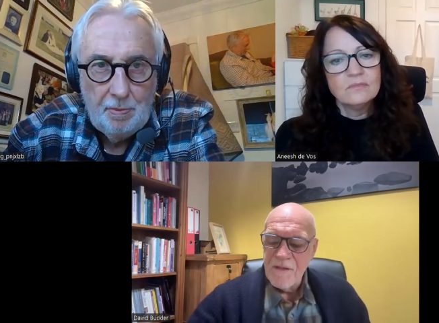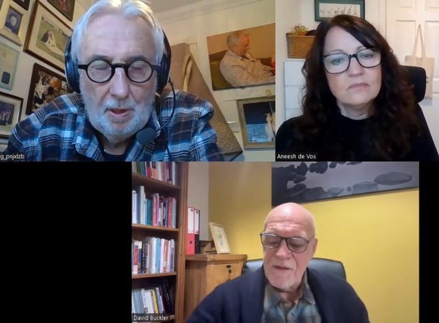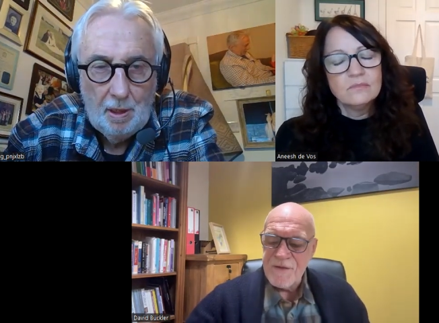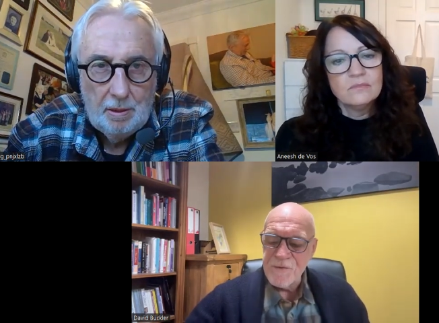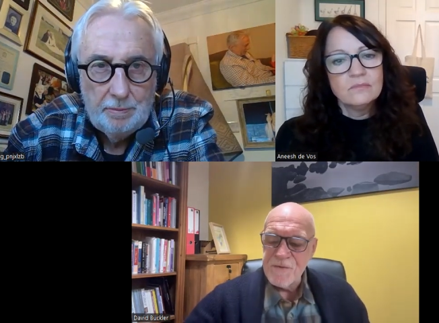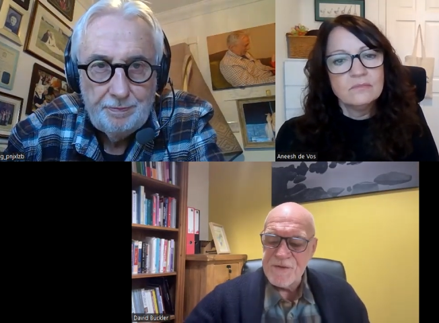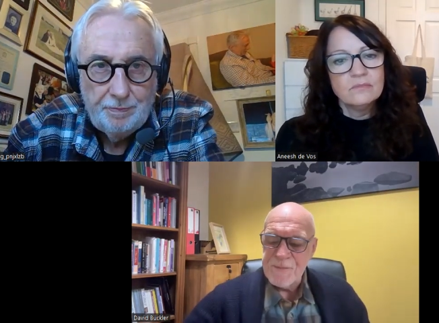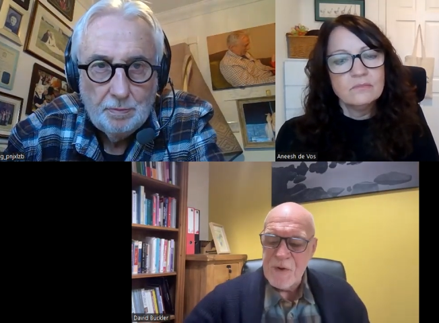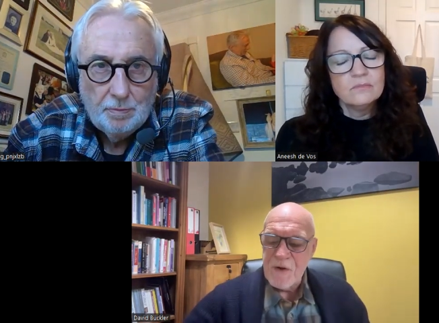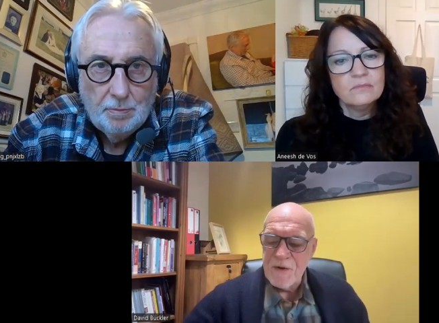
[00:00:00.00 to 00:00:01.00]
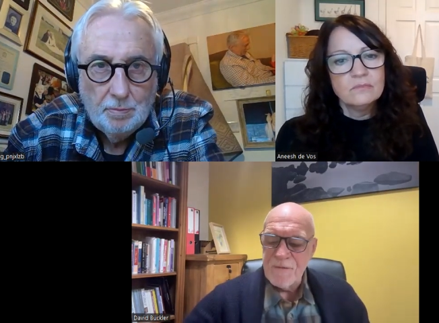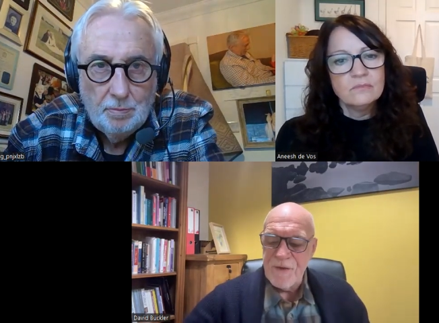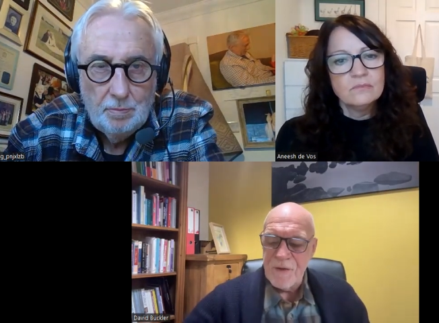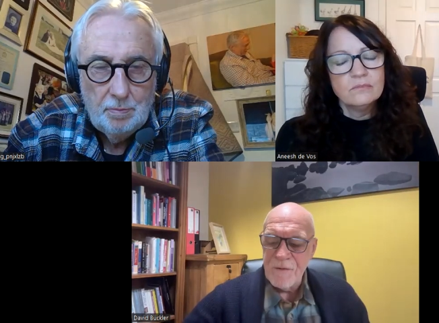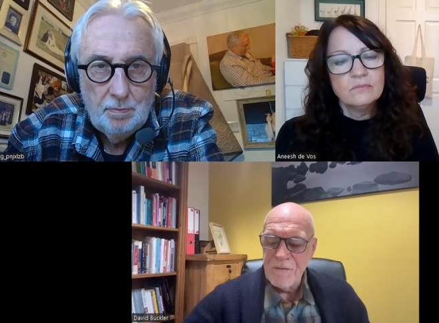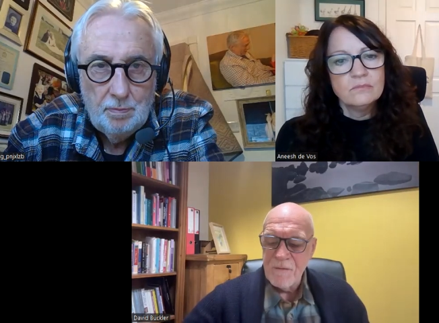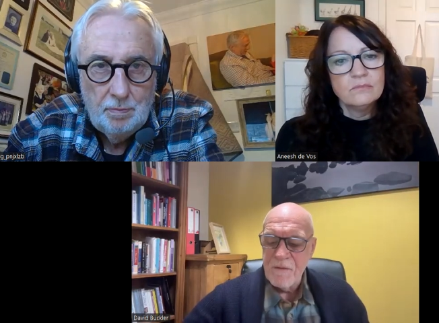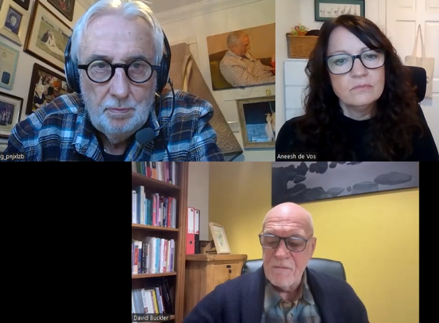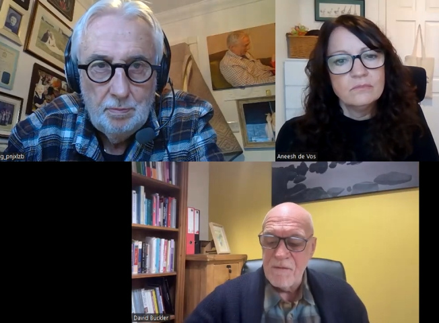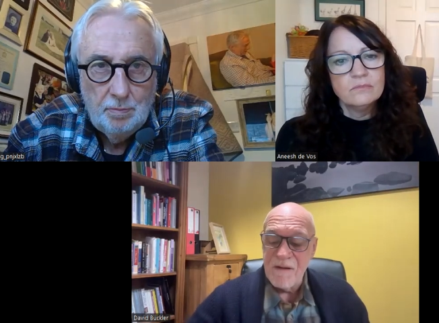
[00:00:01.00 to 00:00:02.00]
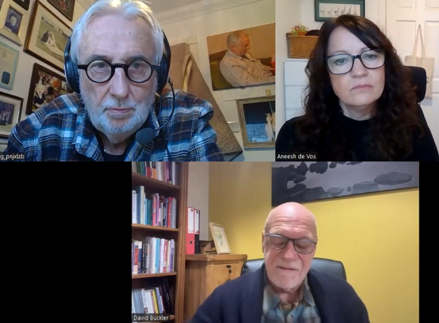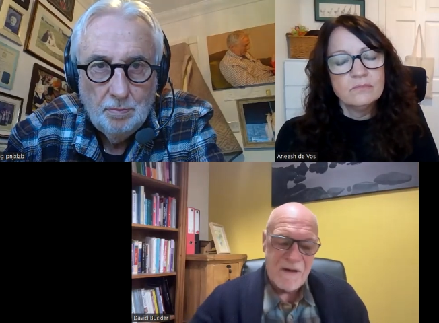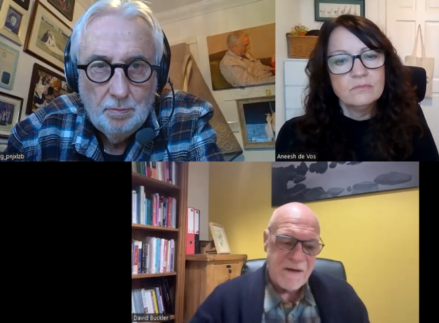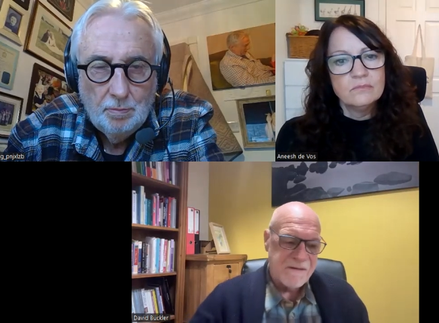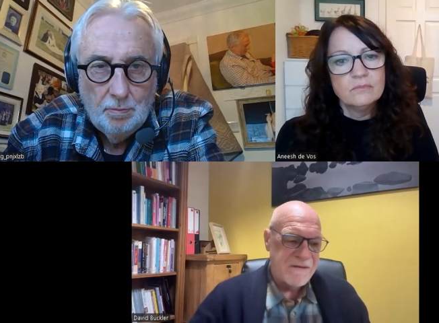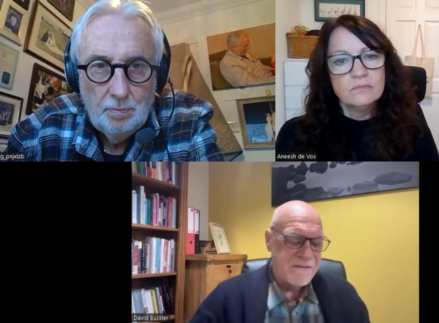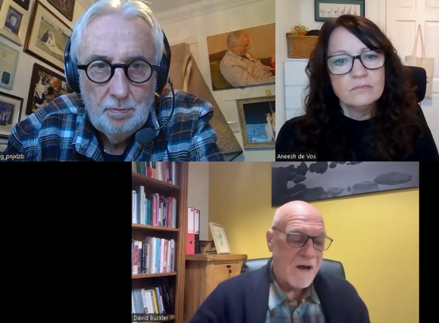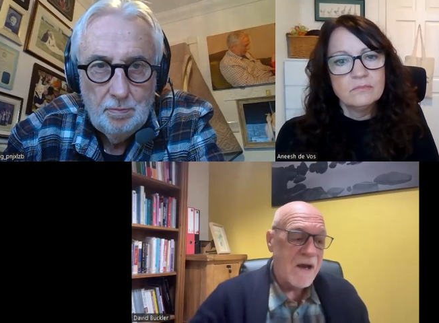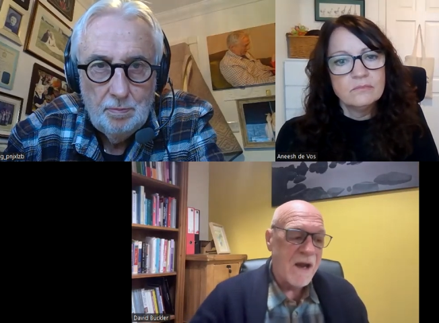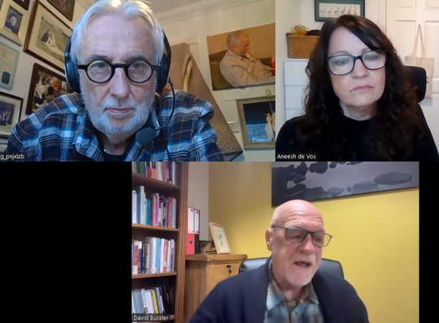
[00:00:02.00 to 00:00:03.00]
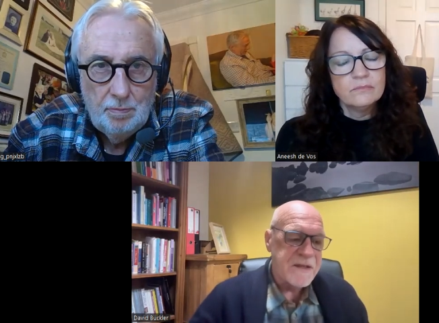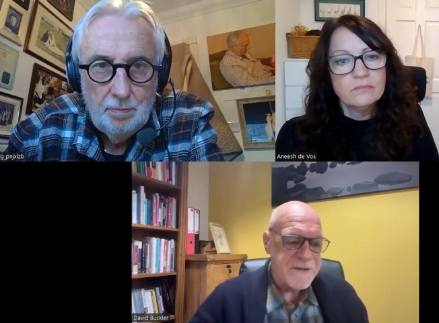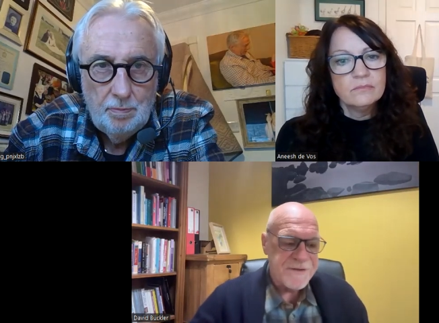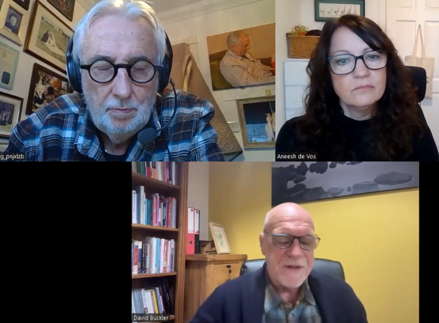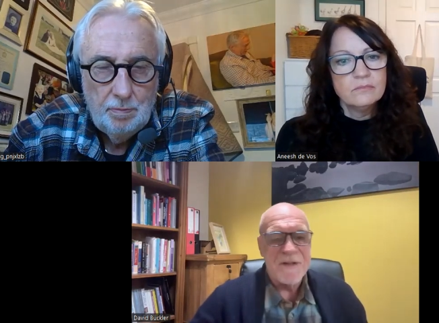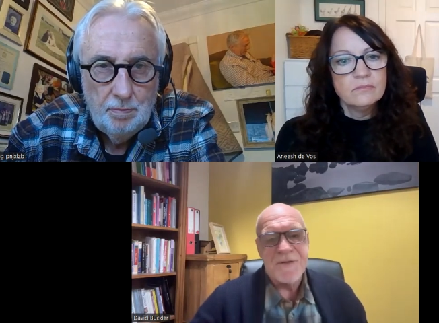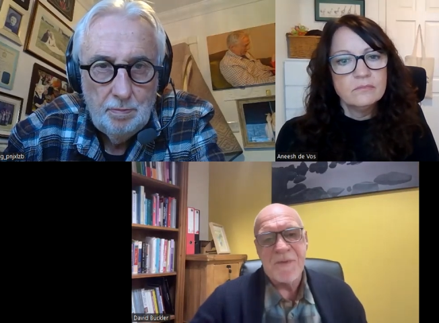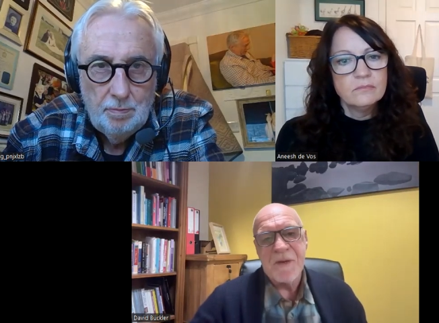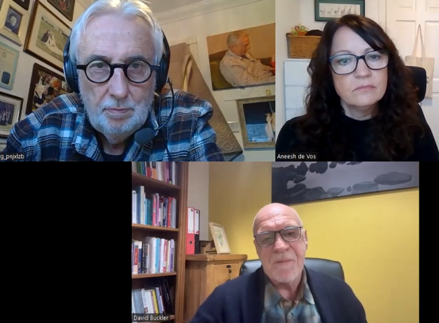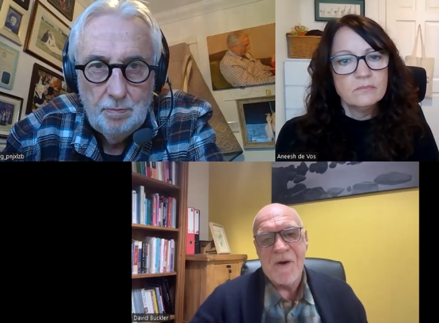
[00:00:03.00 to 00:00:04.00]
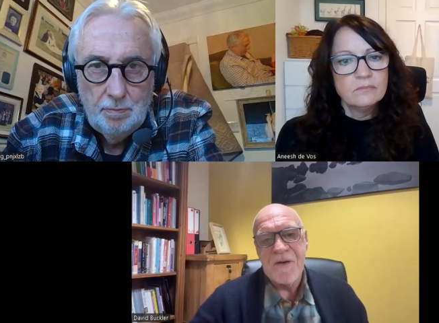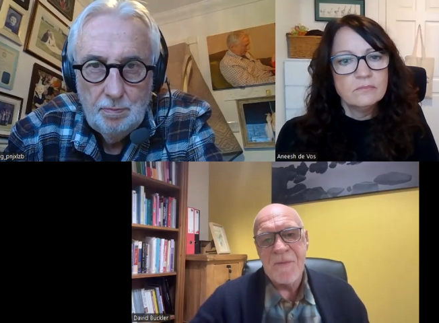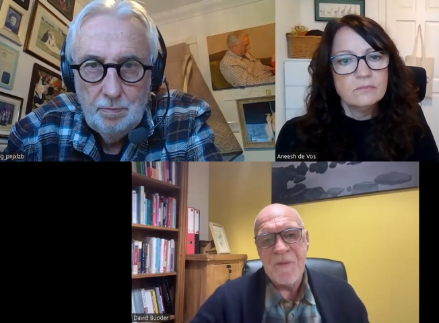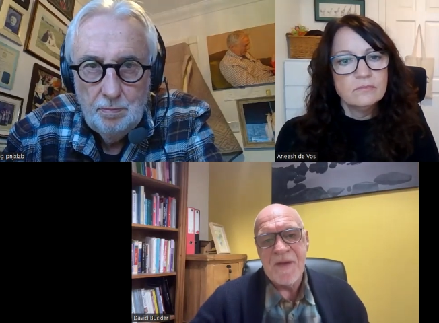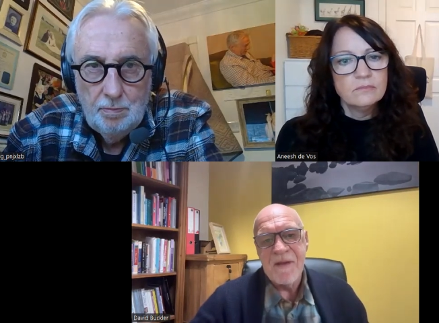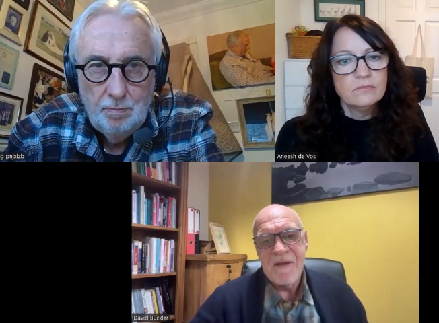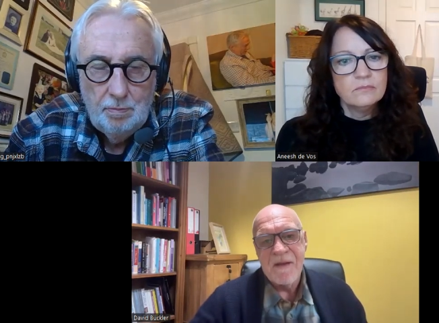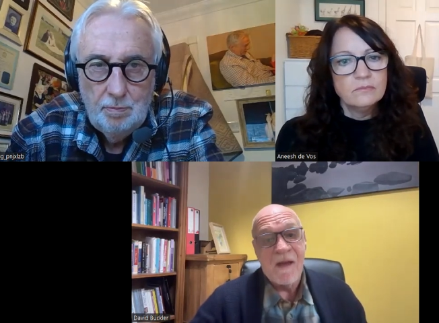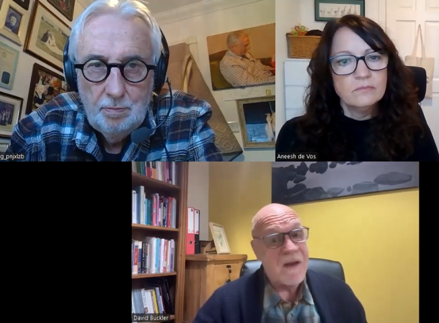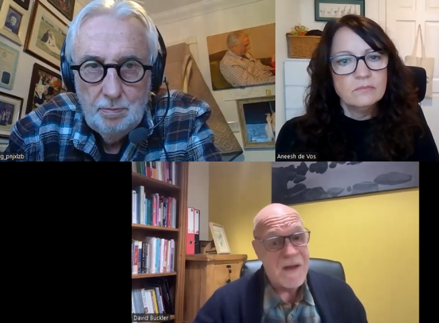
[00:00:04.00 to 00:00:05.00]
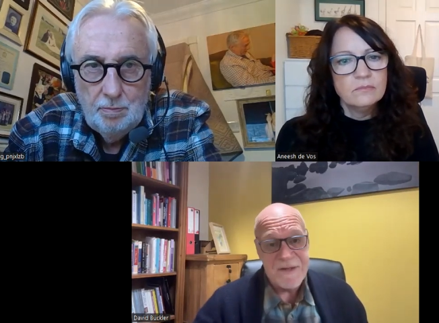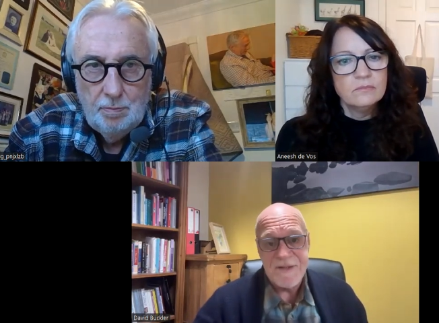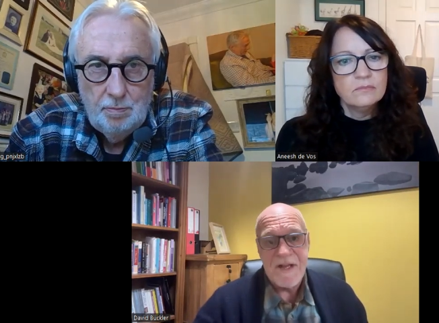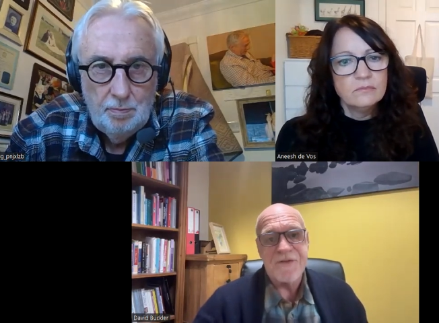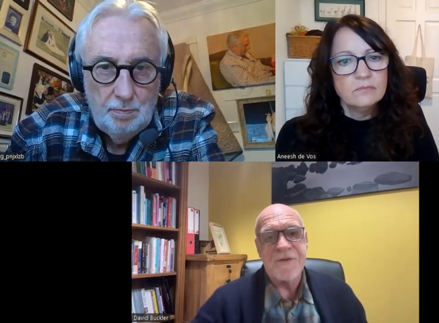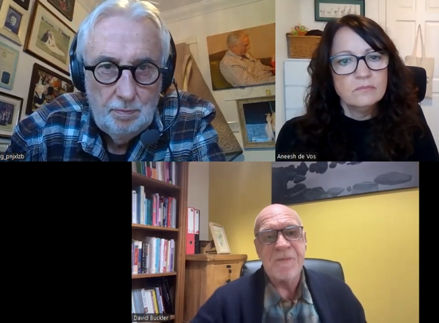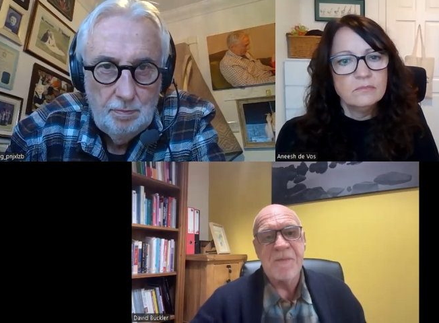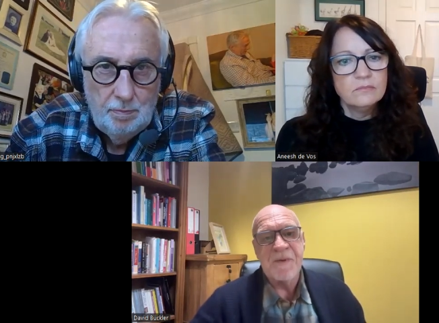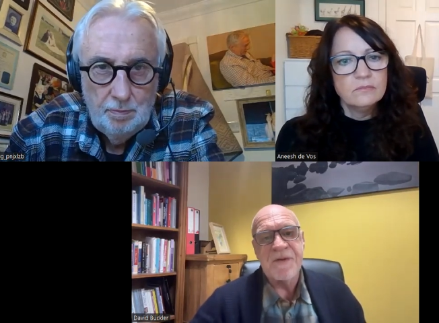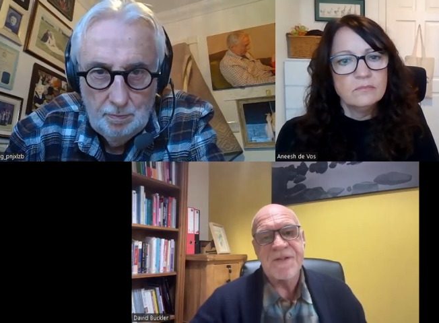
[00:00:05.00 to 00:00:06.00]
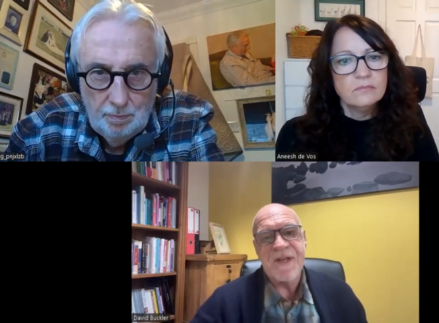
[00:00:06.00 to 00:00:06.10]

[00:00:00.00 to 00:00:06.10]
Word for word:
Speaker 1: There's always a part of you, or uh, well, I I like to think there's a big part of me in a session per